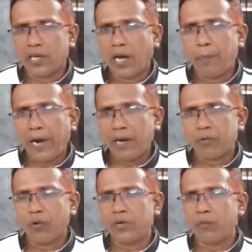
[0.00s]
apart
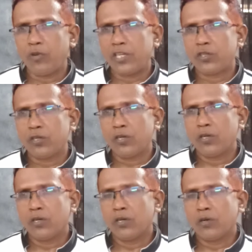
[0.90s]
from WH
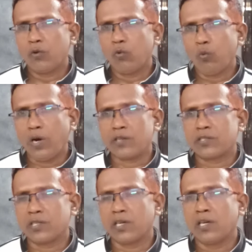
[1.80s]

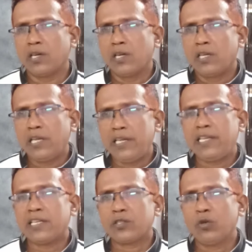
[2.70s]
words, in
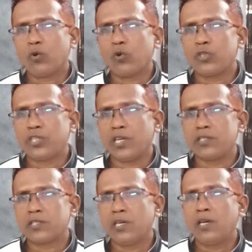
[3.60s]
yes no
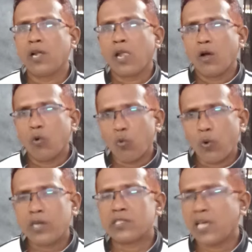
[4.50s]
questions,
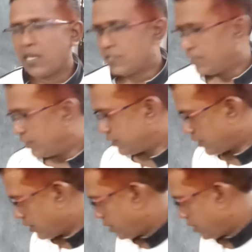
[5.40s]
words are changed.